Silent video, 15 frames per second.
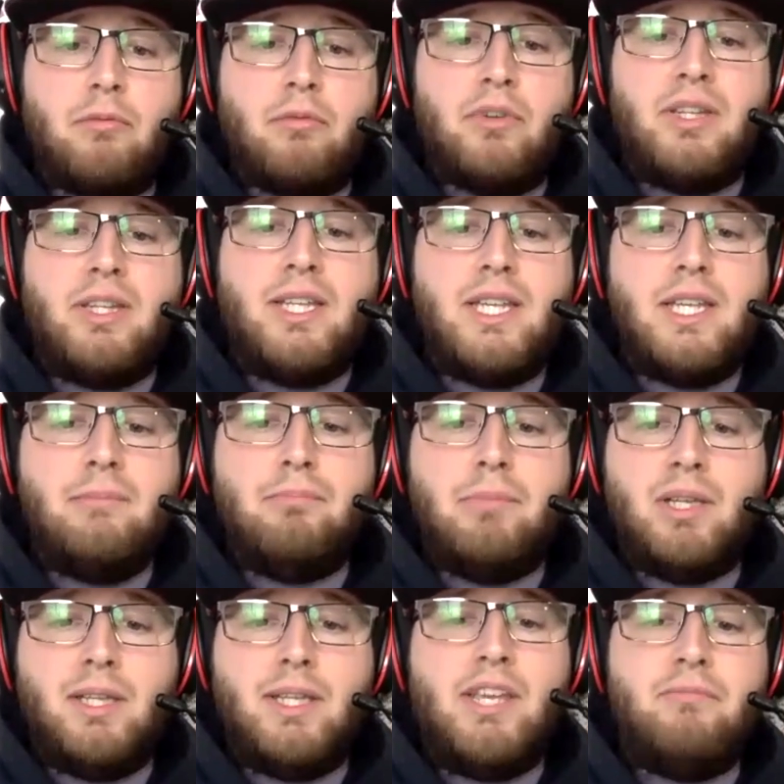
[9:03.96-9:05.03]
really
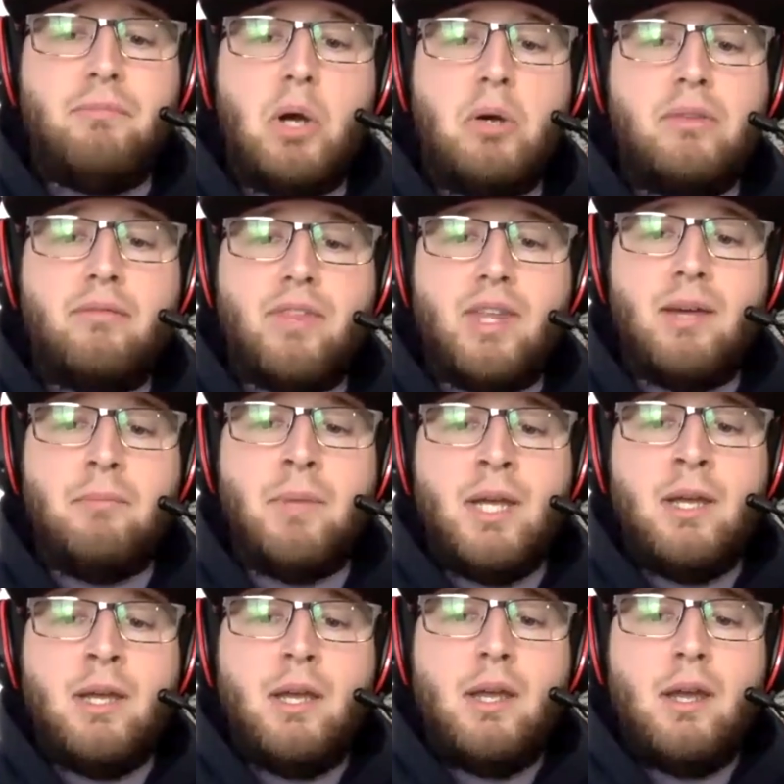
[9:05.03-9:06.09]
believe both of them
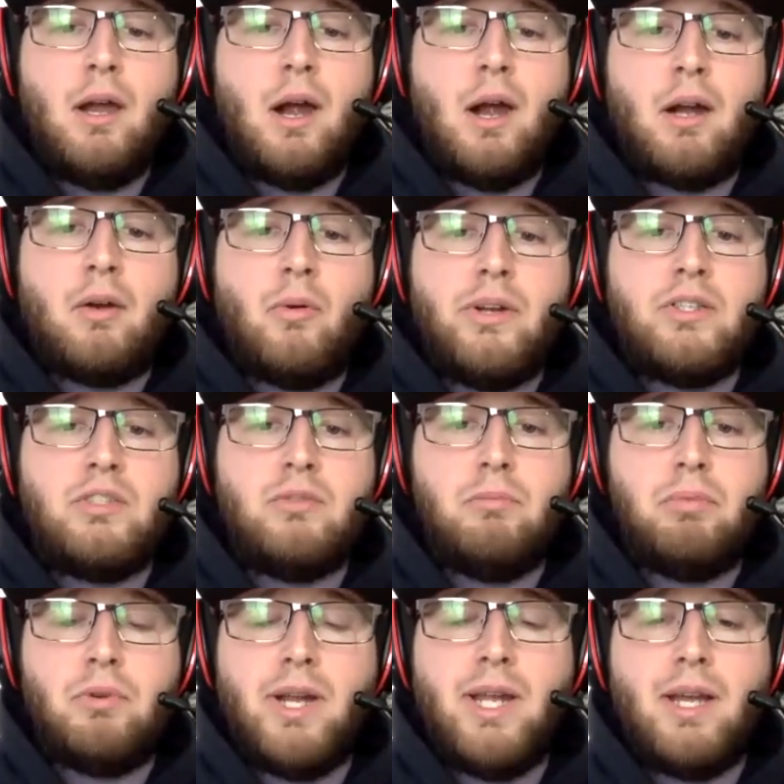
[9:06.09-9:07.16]
are going to
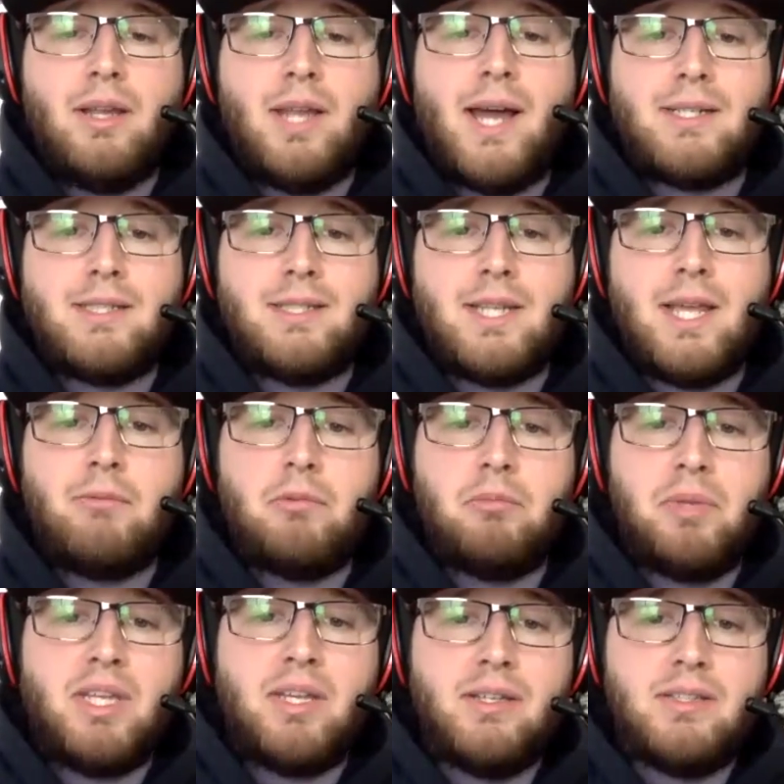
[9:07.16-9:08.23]
bring a lot to the table,
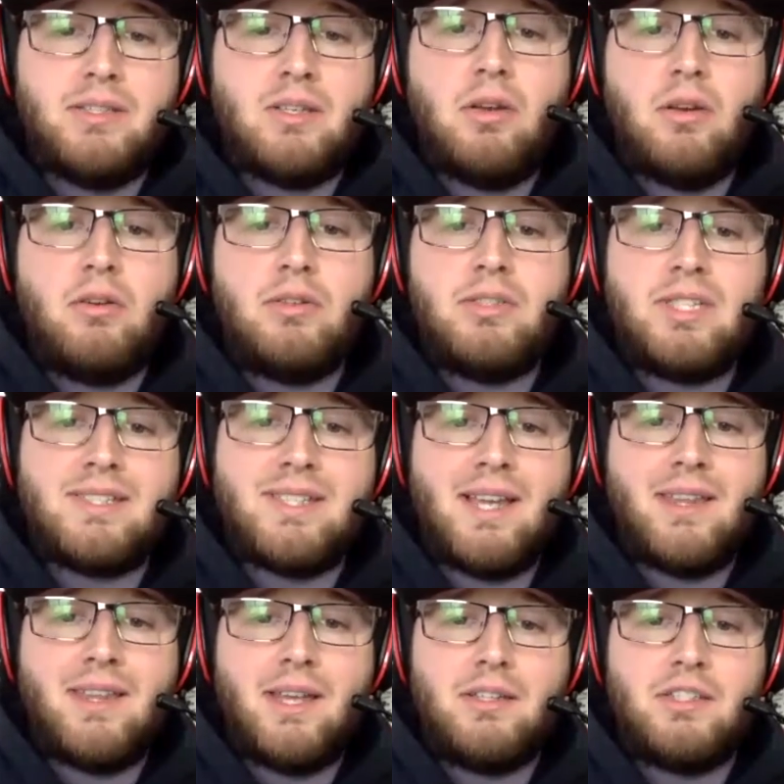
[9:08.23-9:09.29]
because who's to say
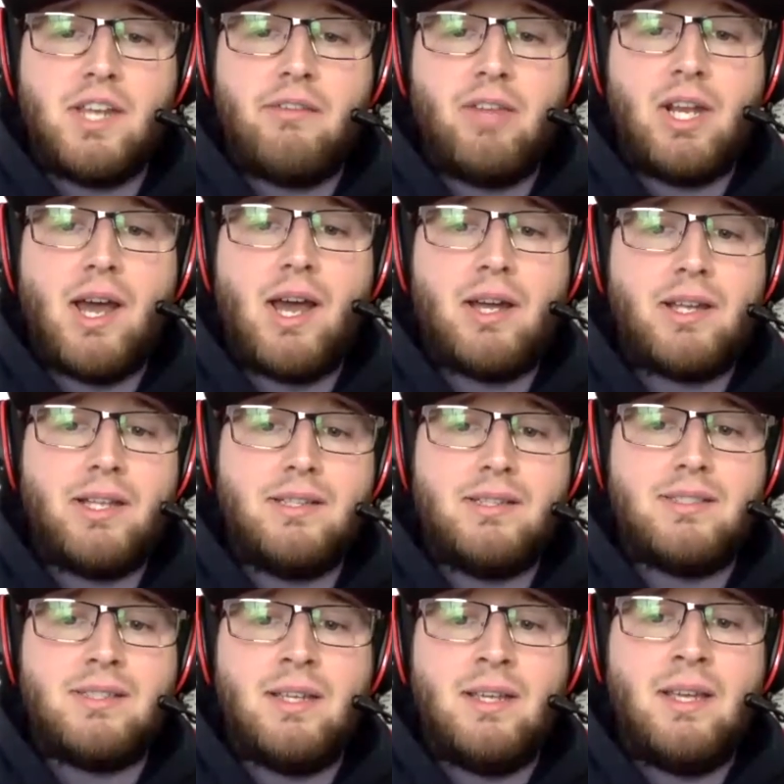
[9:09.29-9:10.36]
that Javion
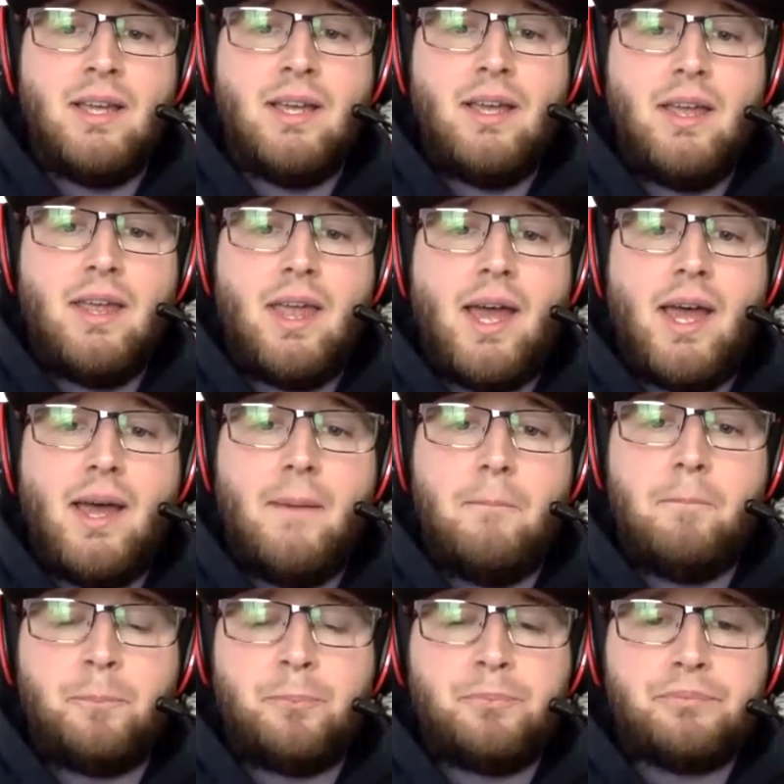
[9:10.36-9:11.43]
Hawkins
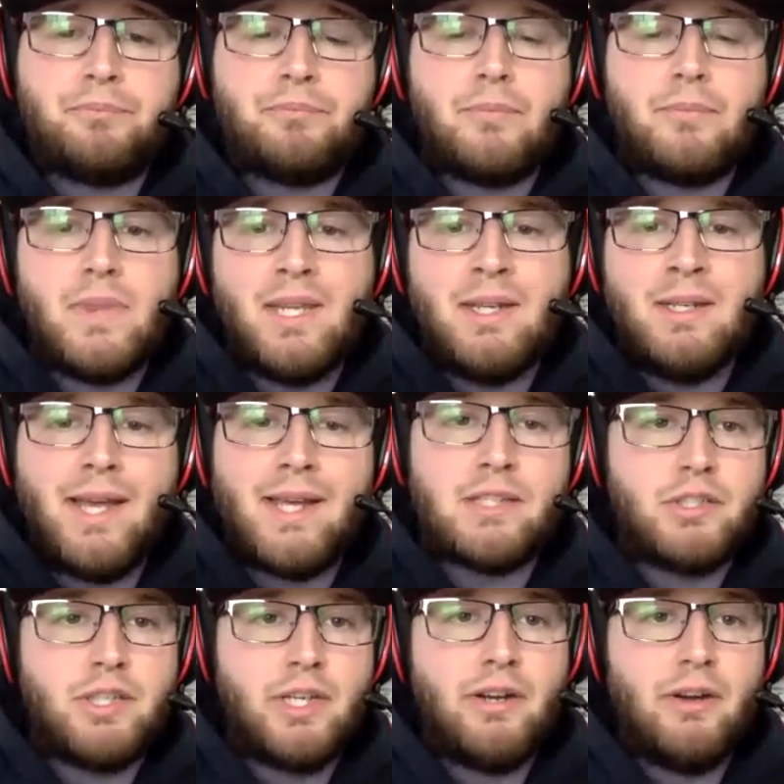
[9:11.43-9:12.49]
um,
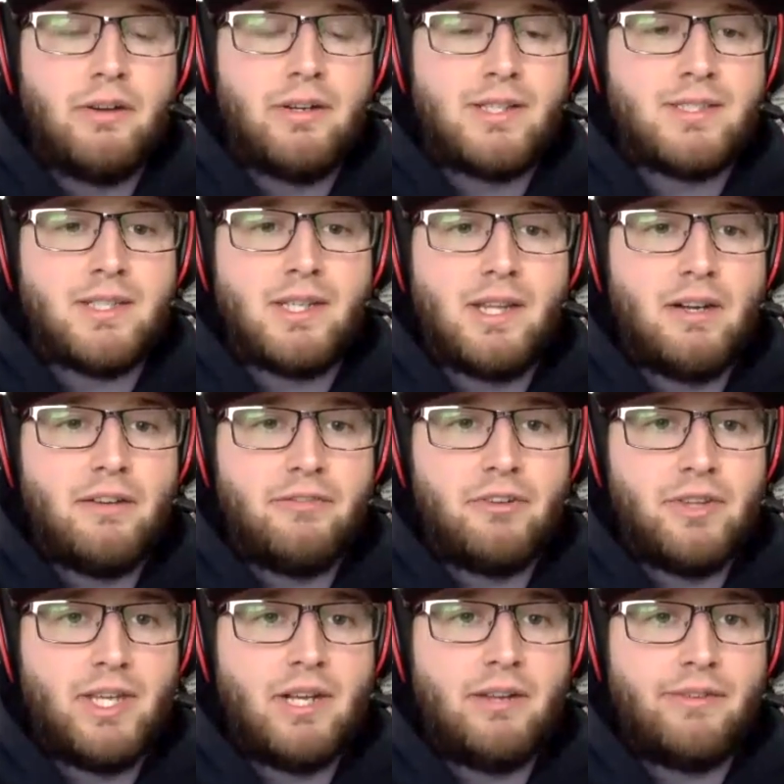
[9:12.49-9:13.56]
next year doesn't declare for
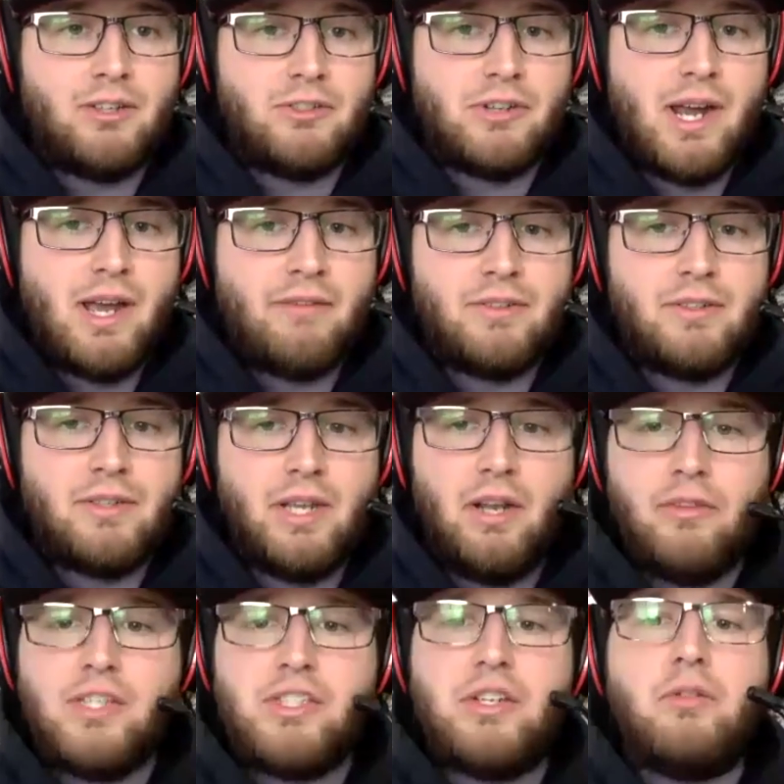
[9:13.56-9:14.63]
the NFL draft? You know,
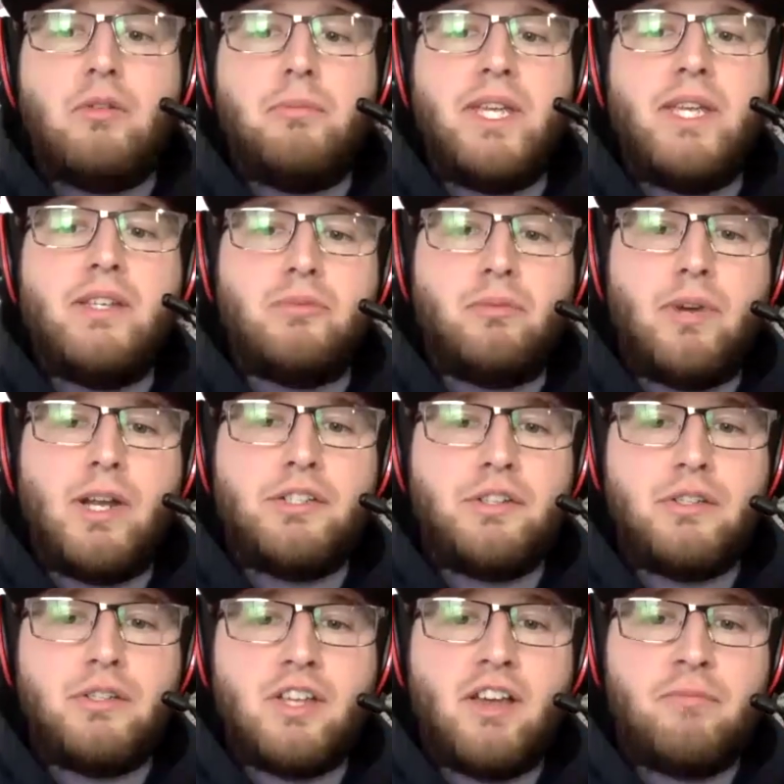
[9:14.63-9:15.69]
this year will be his
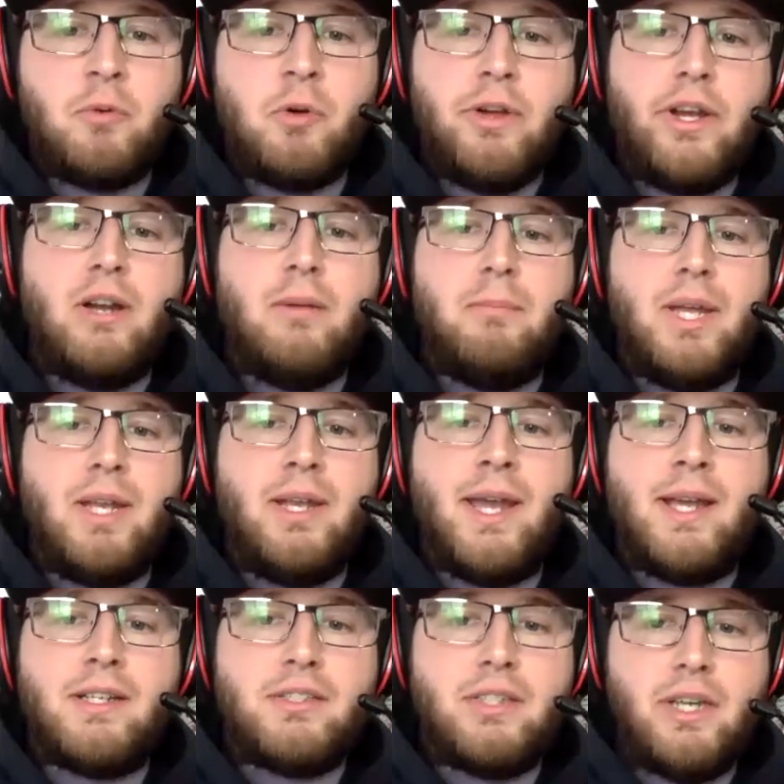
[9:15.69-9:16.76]
redshirt sophomore year, but
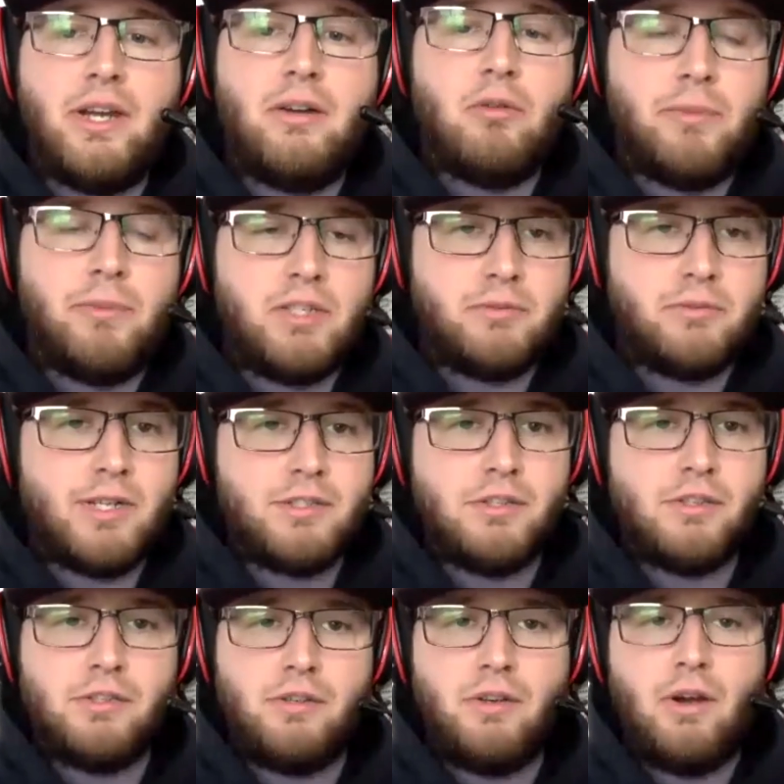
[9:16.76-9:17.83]
next year will be his
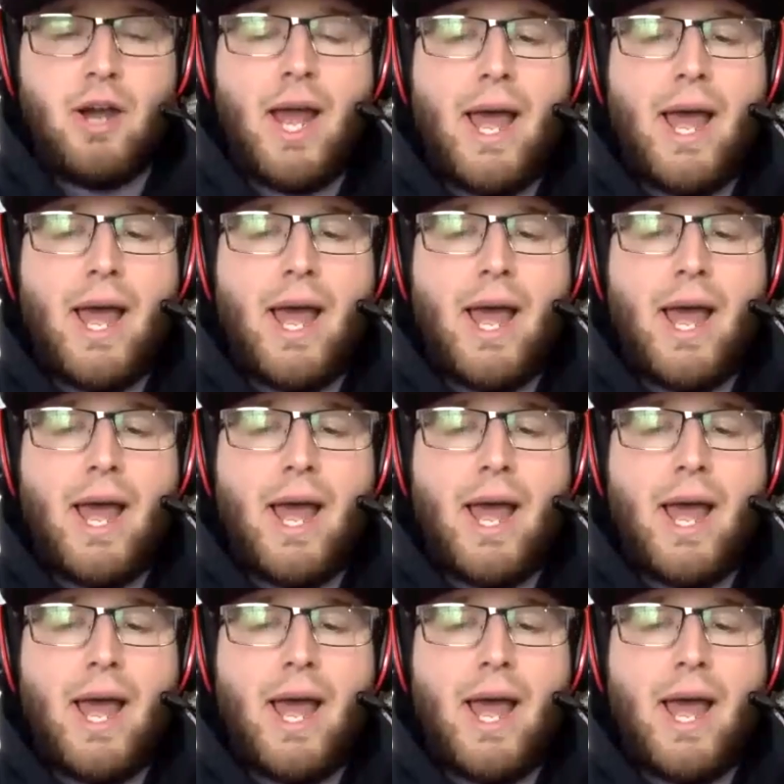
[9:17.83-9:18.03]
redshirt junior.